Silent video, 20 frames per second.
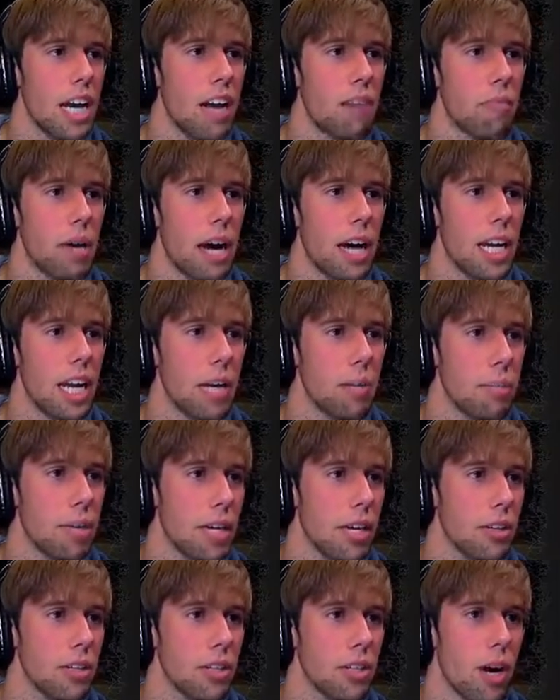I love, I like
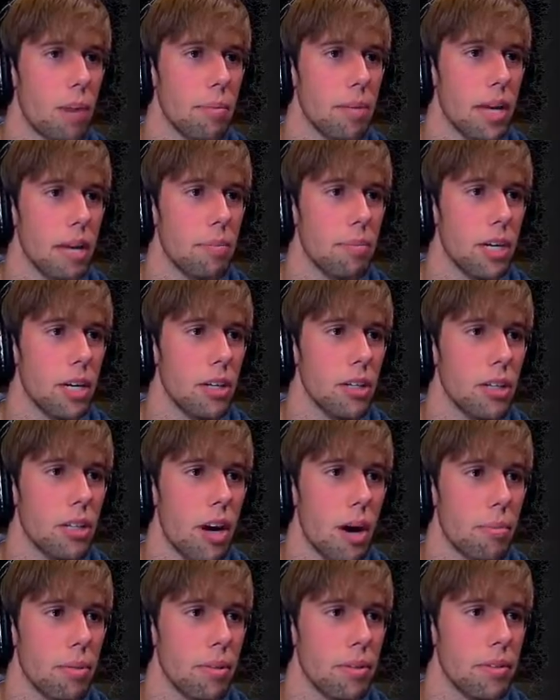being on top. Let me on
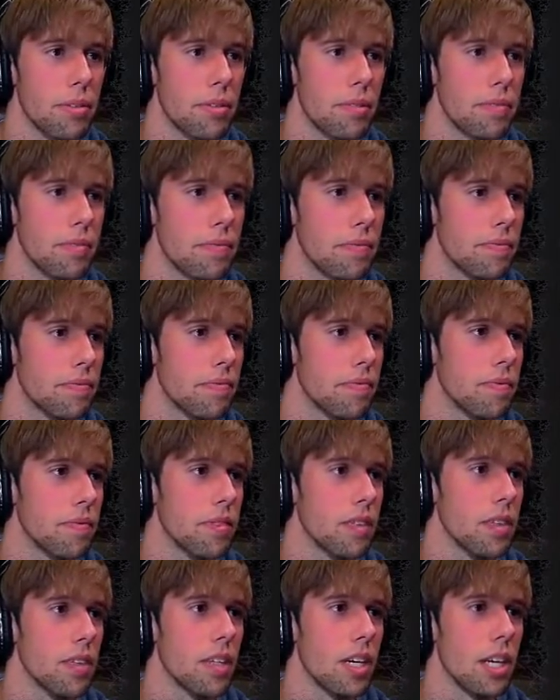top.
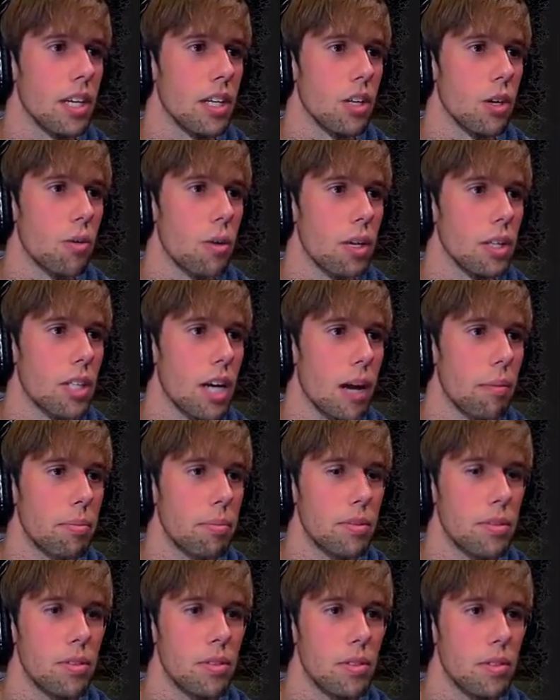Okay, no on
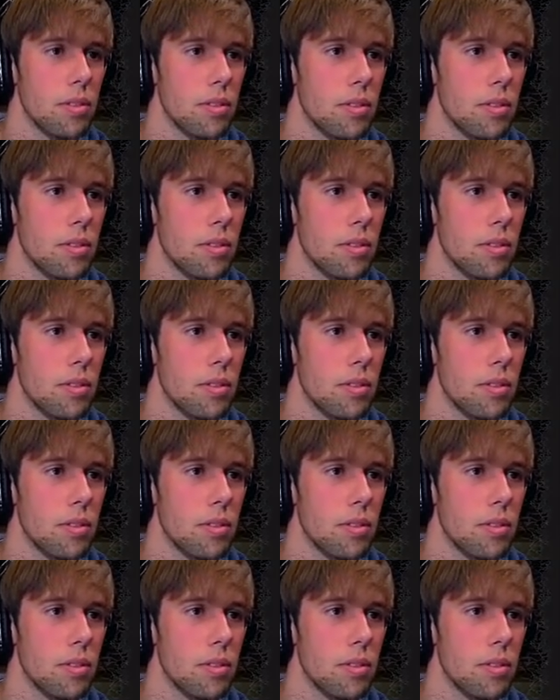top?